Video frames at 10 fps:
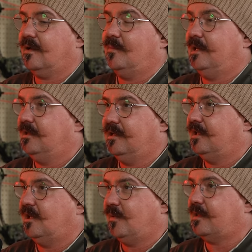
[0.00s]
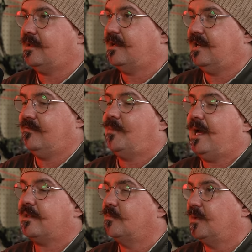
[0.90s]
I mean, in the U.S., they can't even
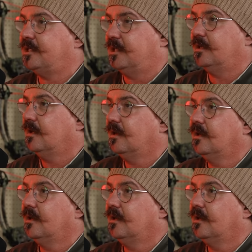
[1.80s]
pass a budget.